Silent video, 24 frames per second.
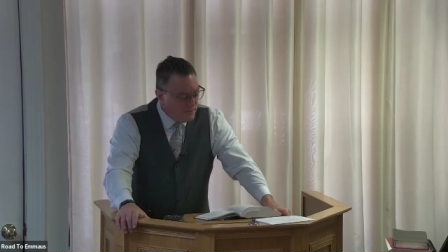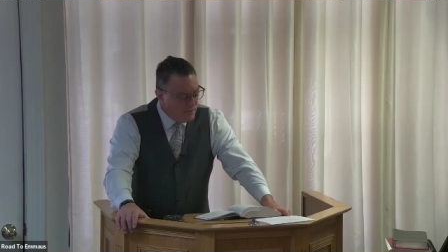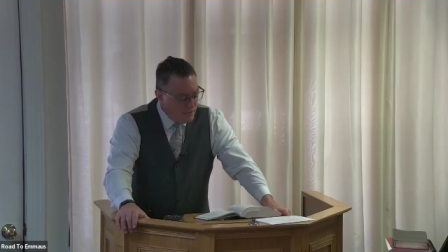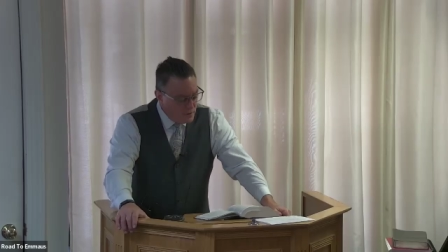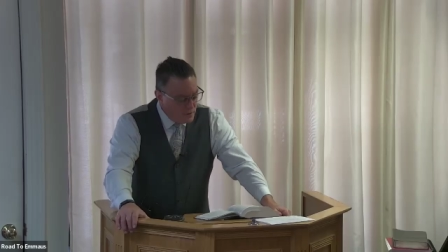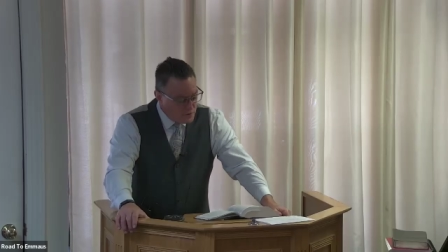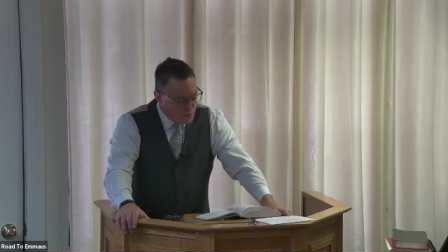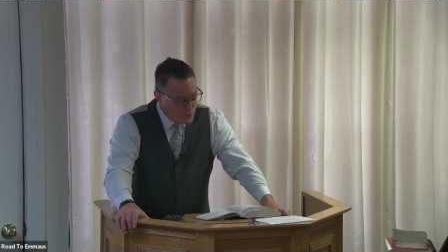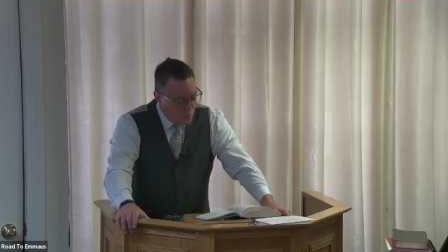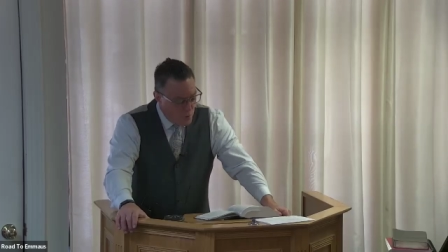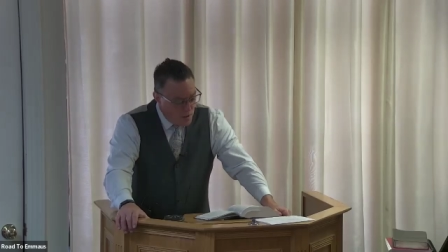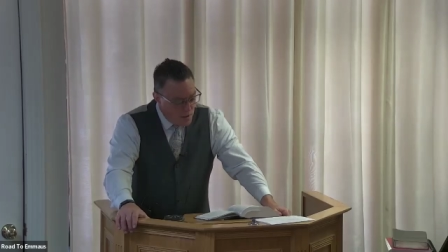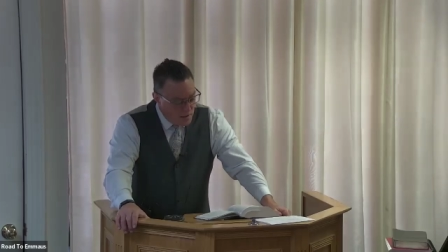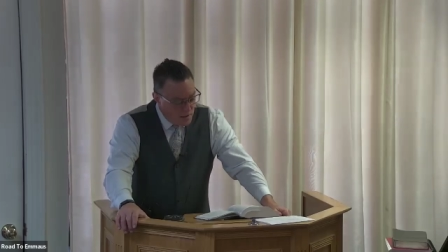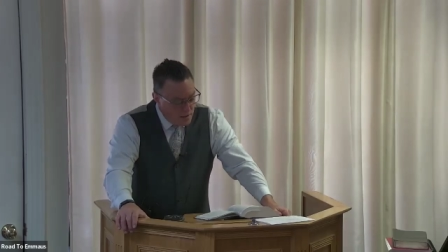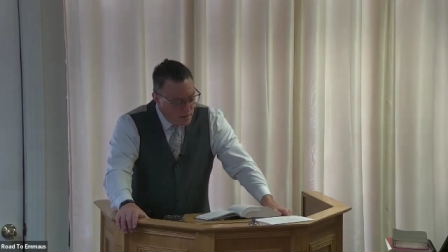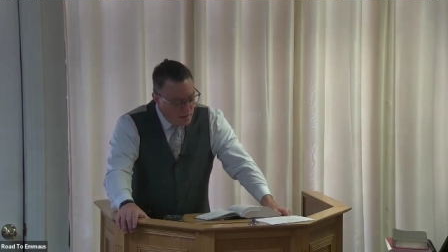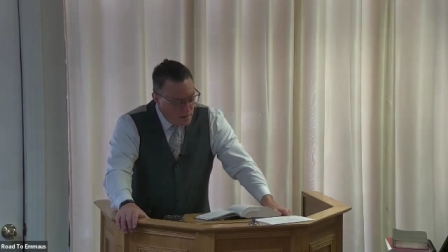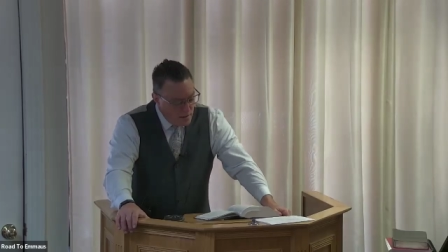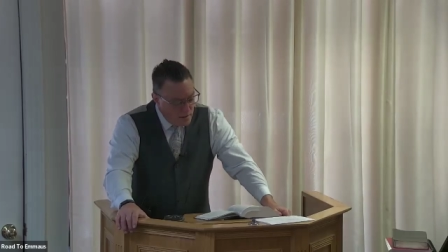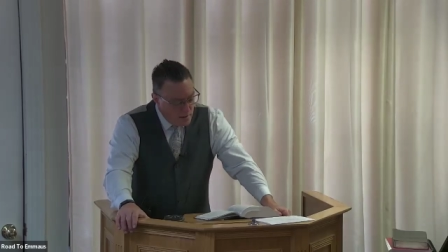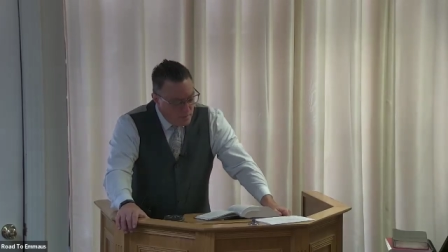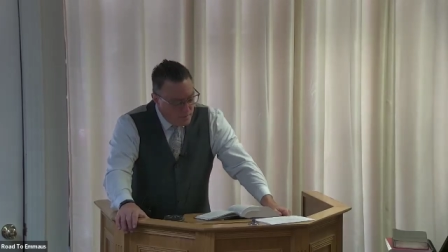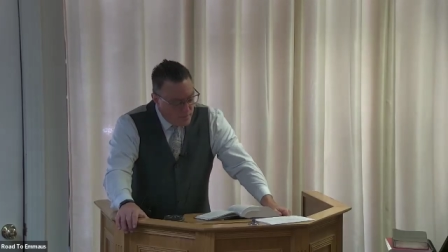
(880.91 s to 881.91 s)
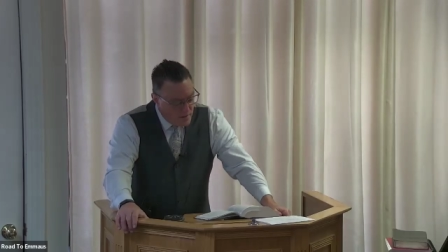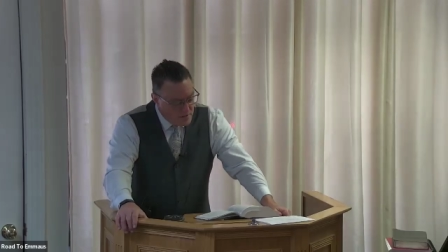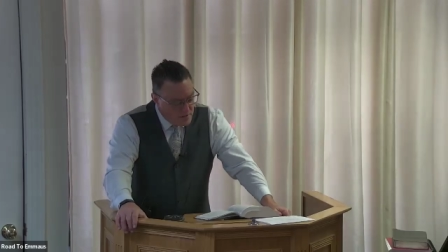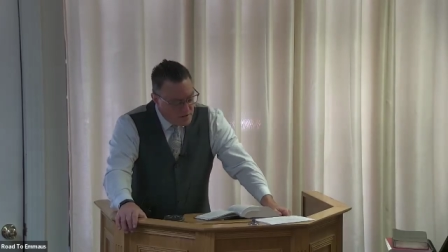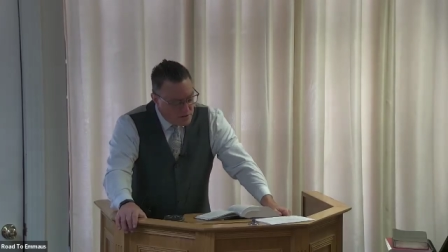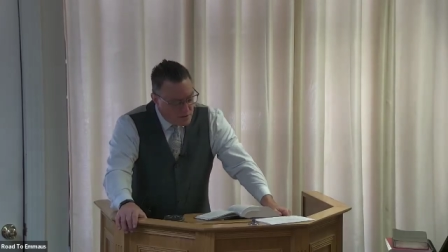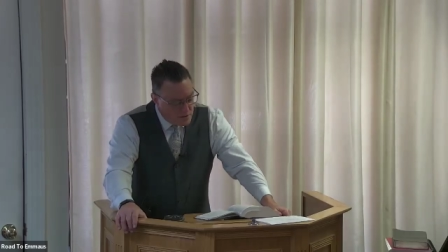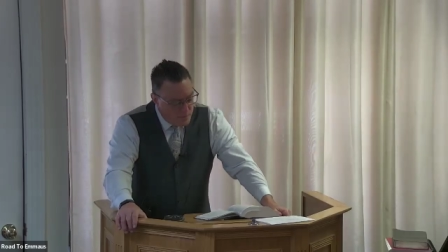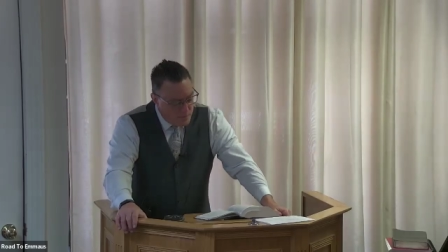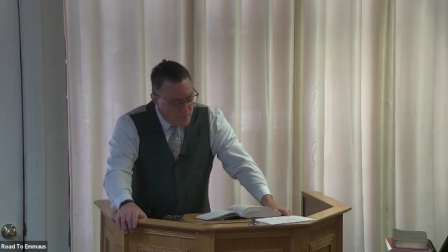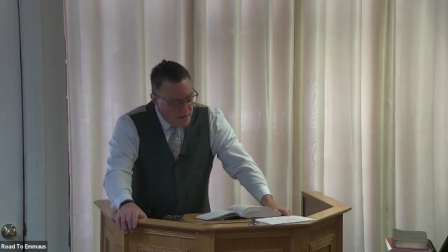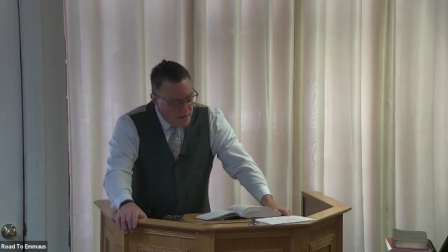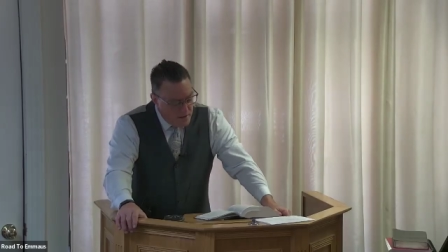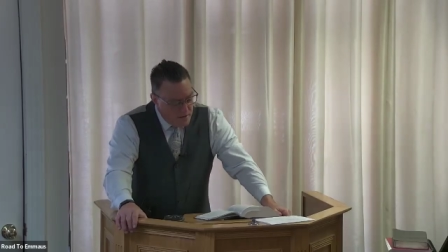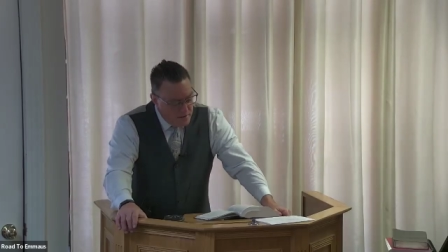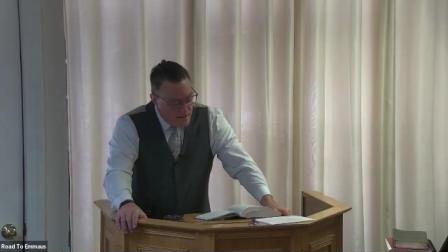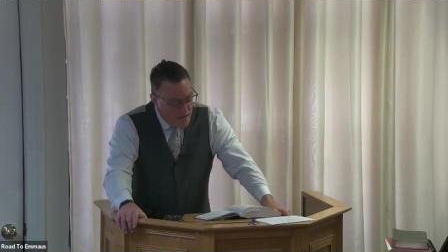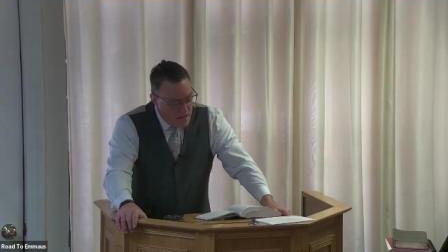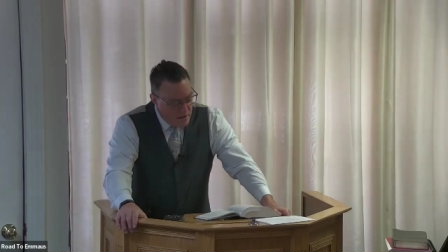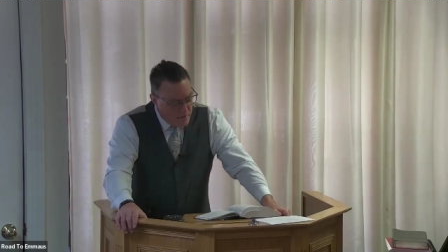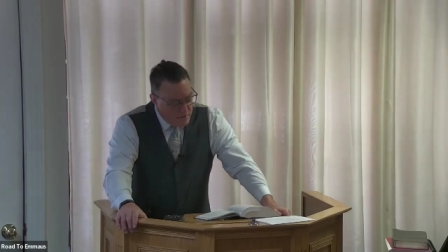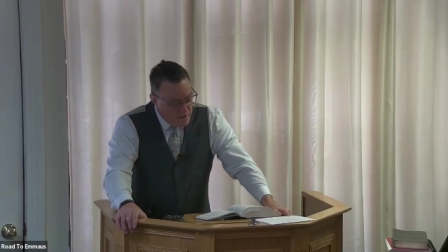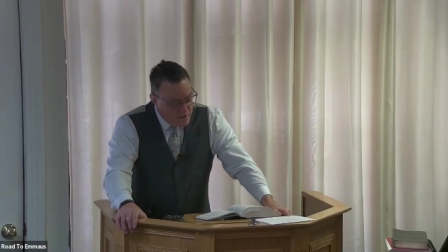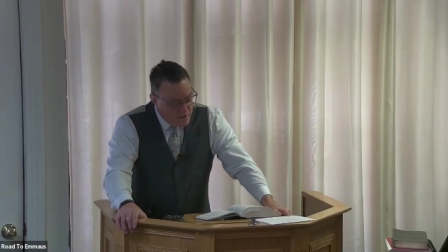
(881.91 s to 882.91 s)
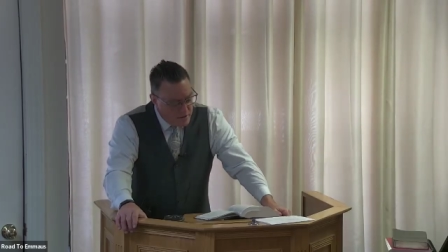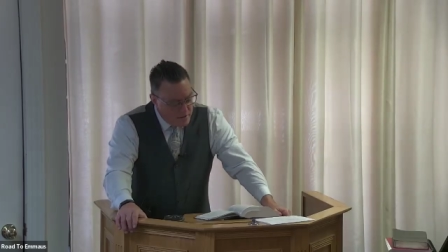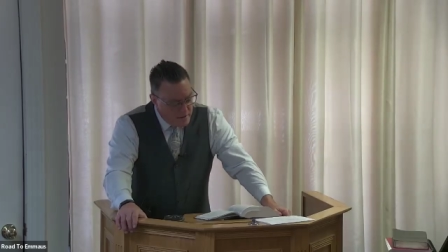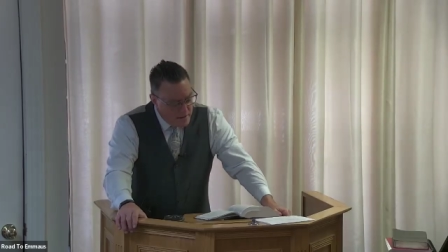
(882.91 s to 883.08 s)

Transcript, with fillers: verse 1 But speak thou the